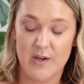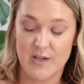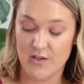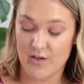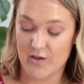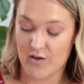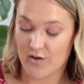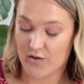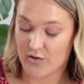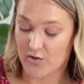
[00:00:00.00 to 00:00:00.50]
when
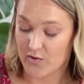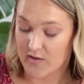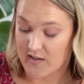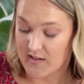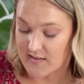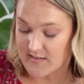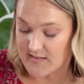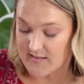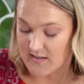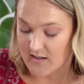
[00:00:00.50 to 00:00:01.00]
you're
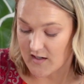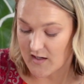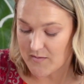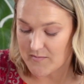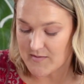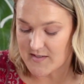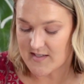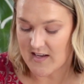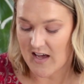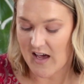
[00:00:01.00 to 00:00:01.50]
cooking
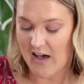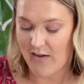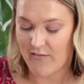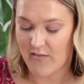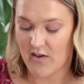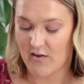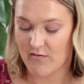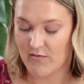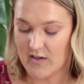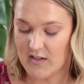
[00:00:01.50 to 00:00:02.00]
syrups to
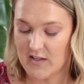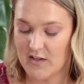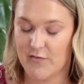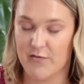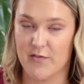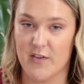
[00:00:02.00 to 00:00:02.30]
have a really